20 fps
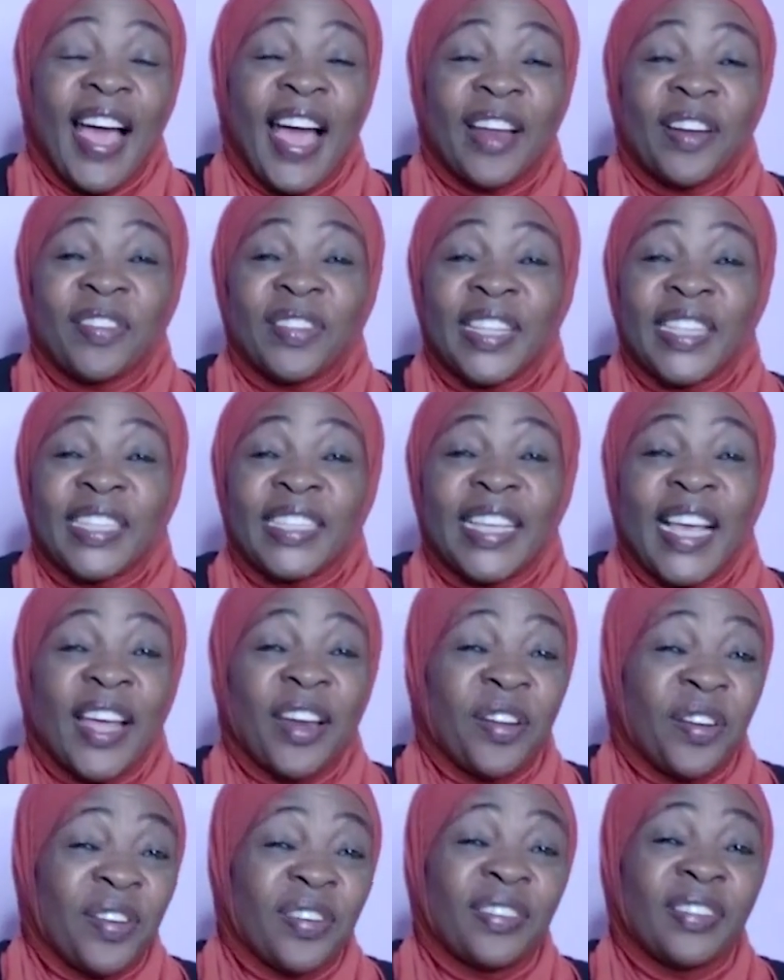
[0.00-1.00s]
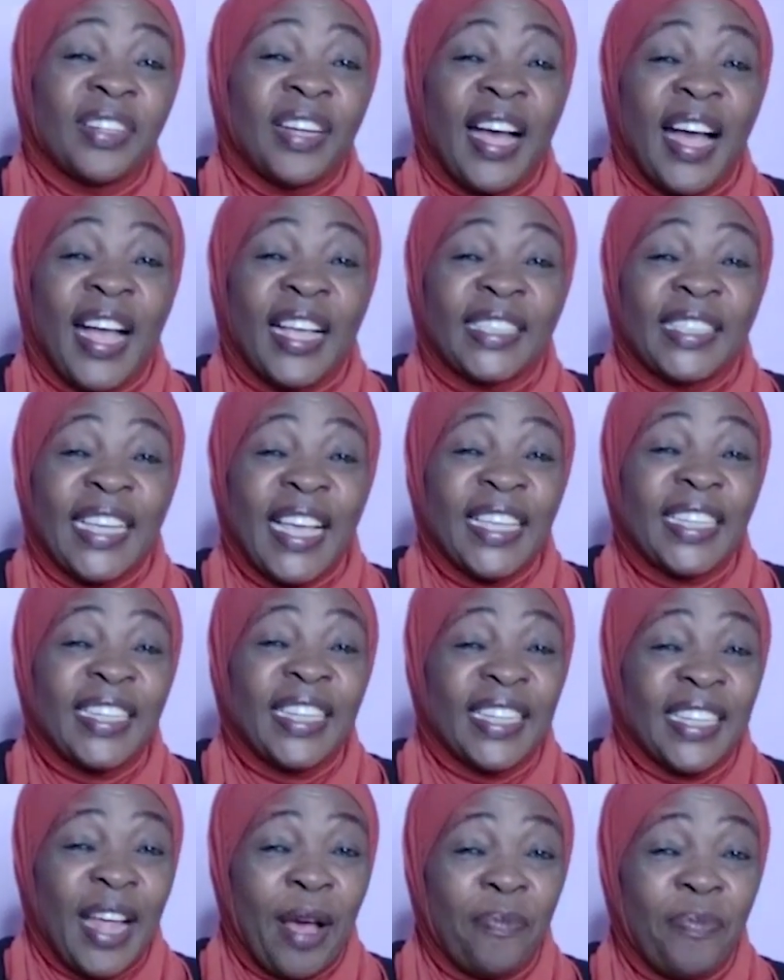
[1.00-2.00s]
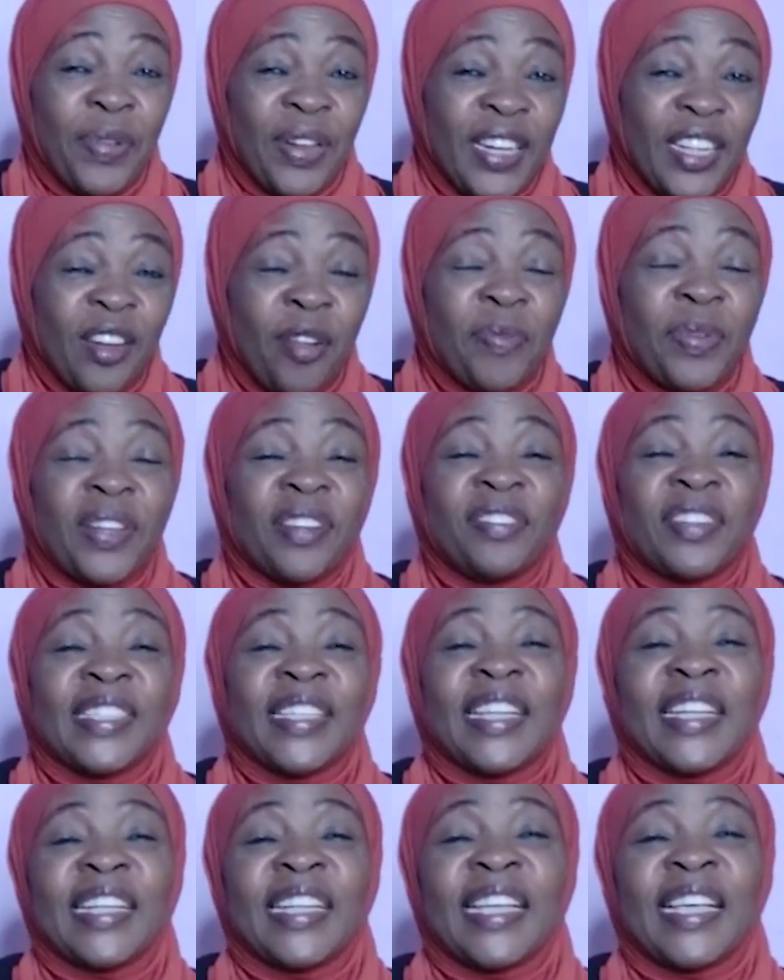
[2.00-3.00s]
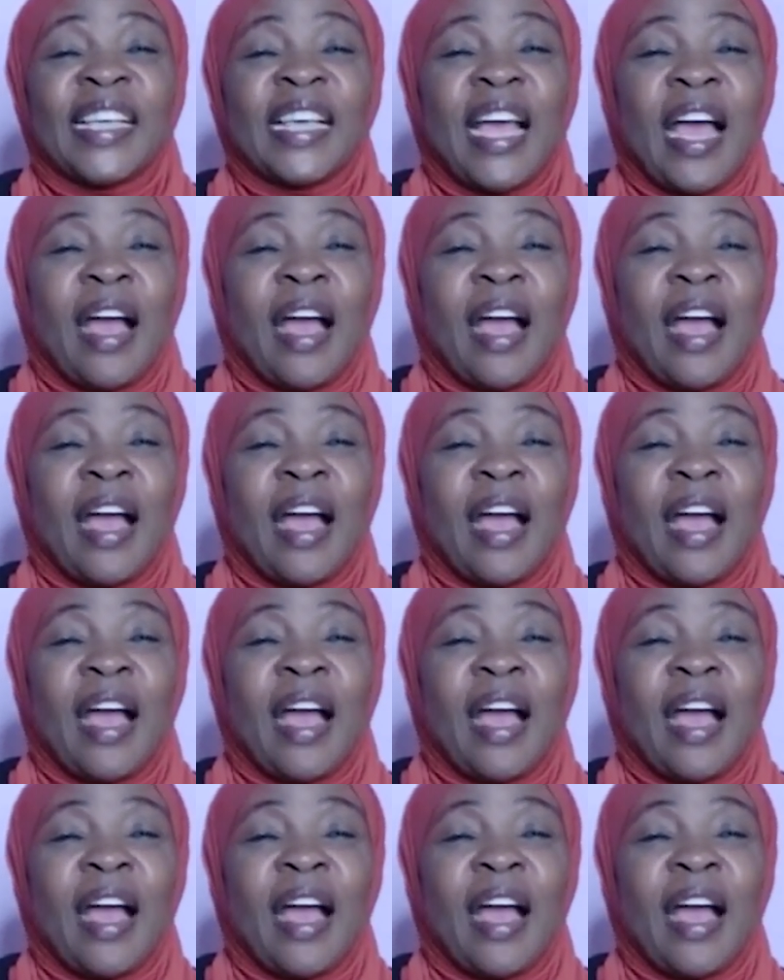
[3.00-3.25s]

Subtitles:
And on this channel, I changed it up a little bit recently.